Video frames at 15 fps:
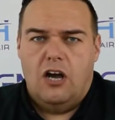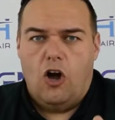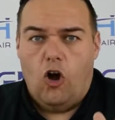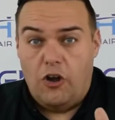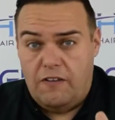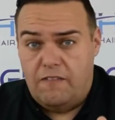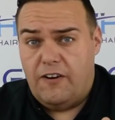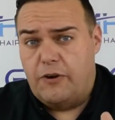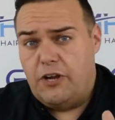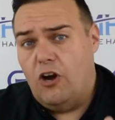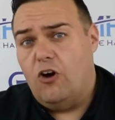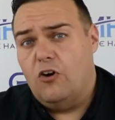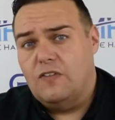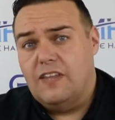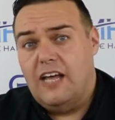On a very
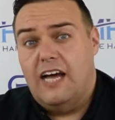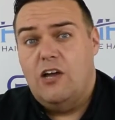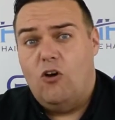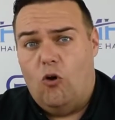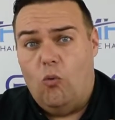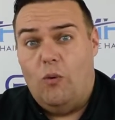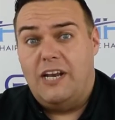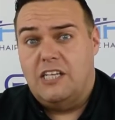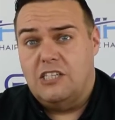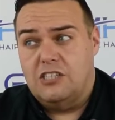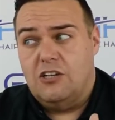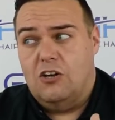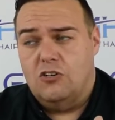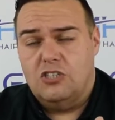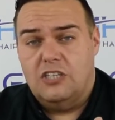hot day, or when it
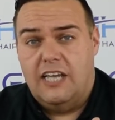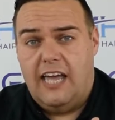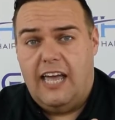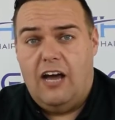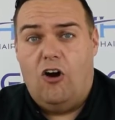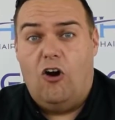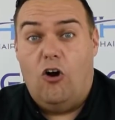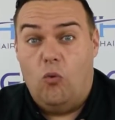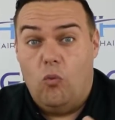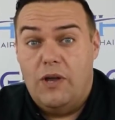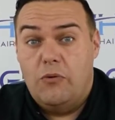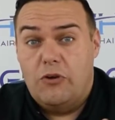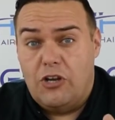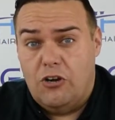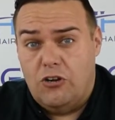starts to get hot, we
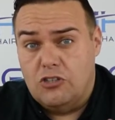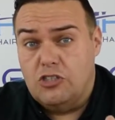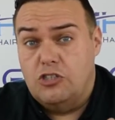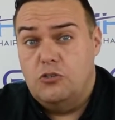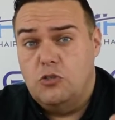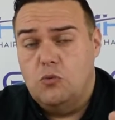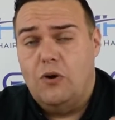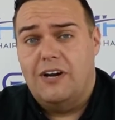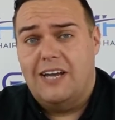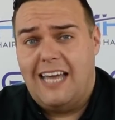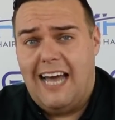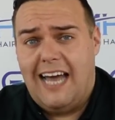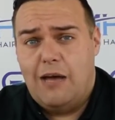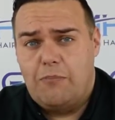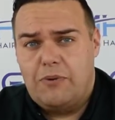would ask you to wear a
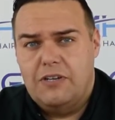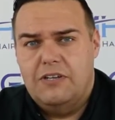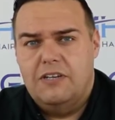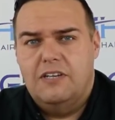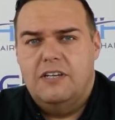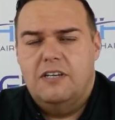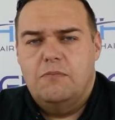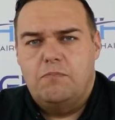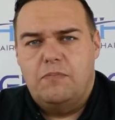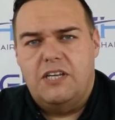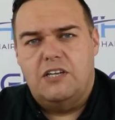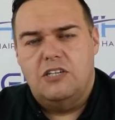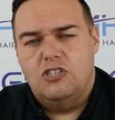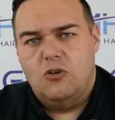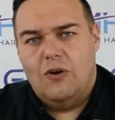cap,
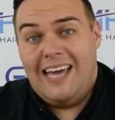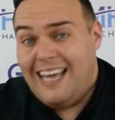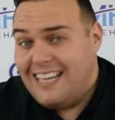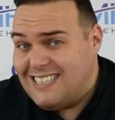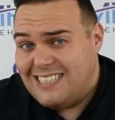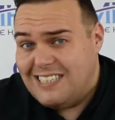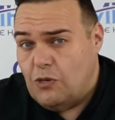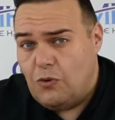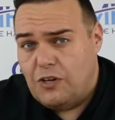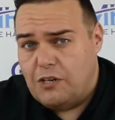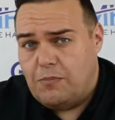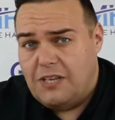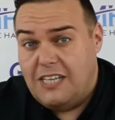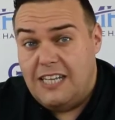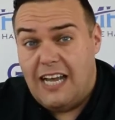because your head's still going to
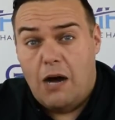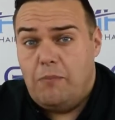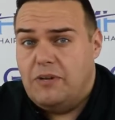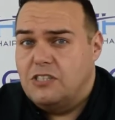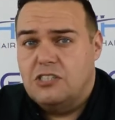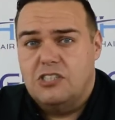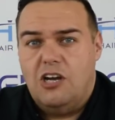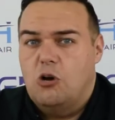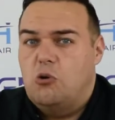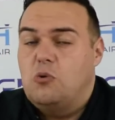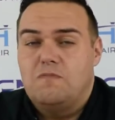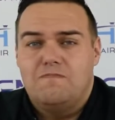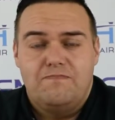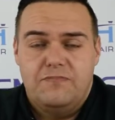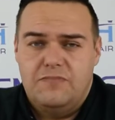be numb, and so
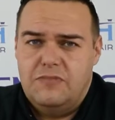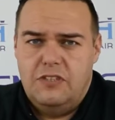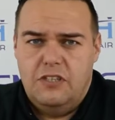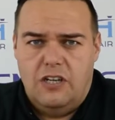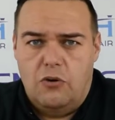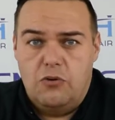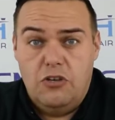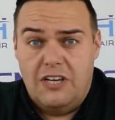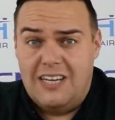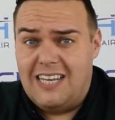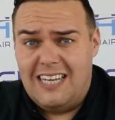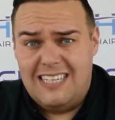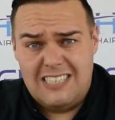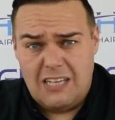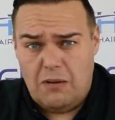you're going to
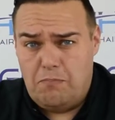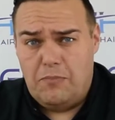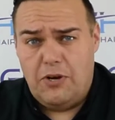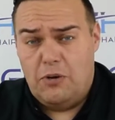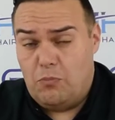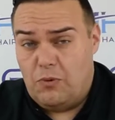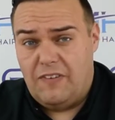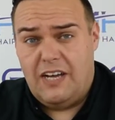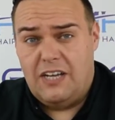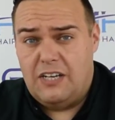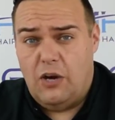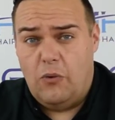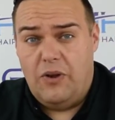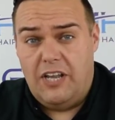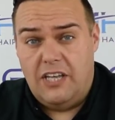get sunburnt without
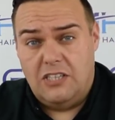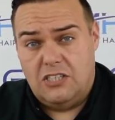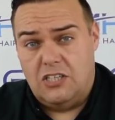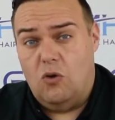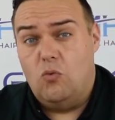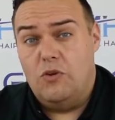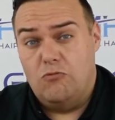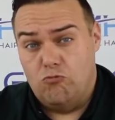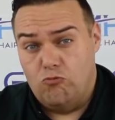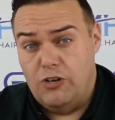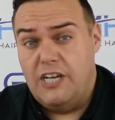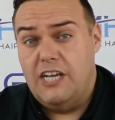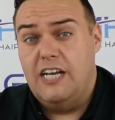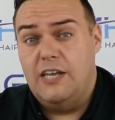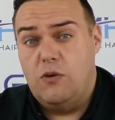knowing it. So we
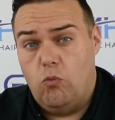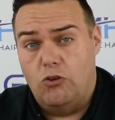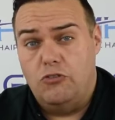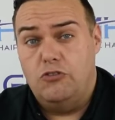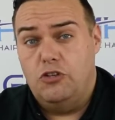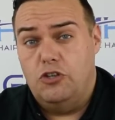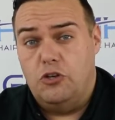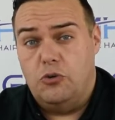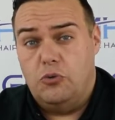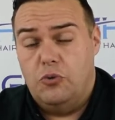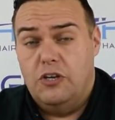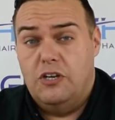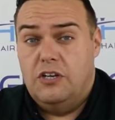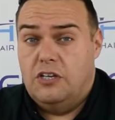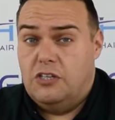really want you
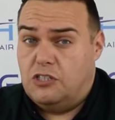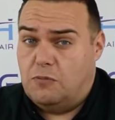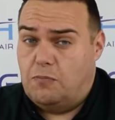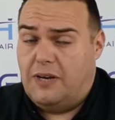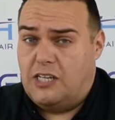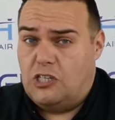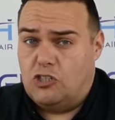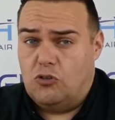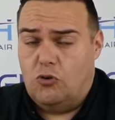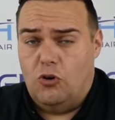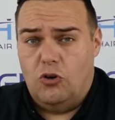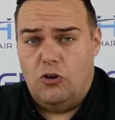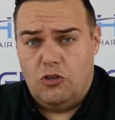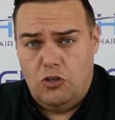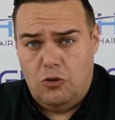to make
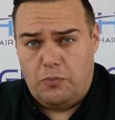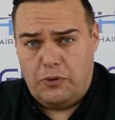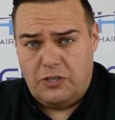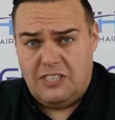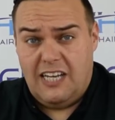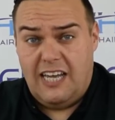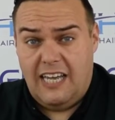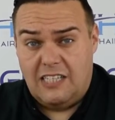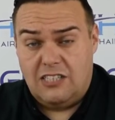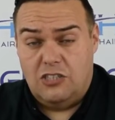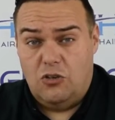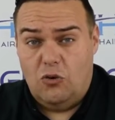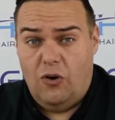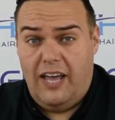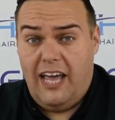sure you protect
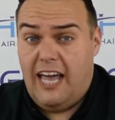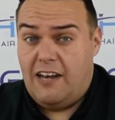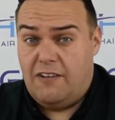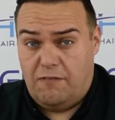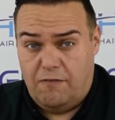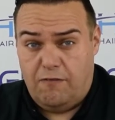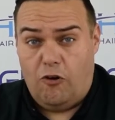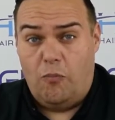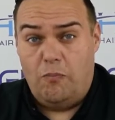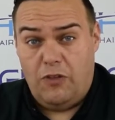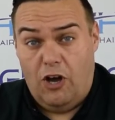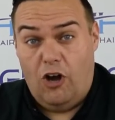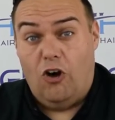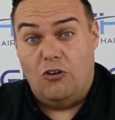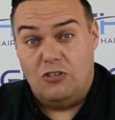your head from the
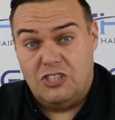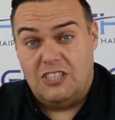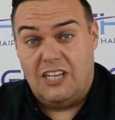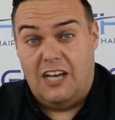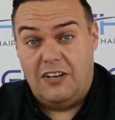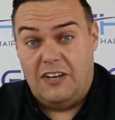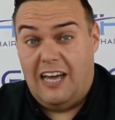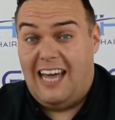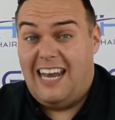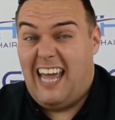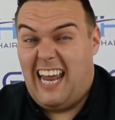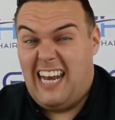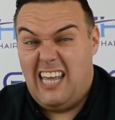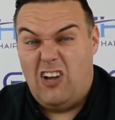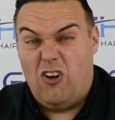hot sun and
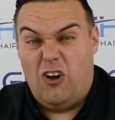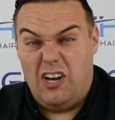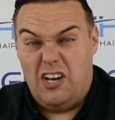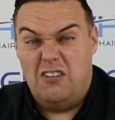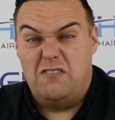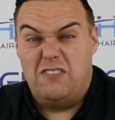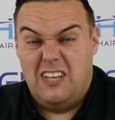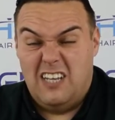any kind of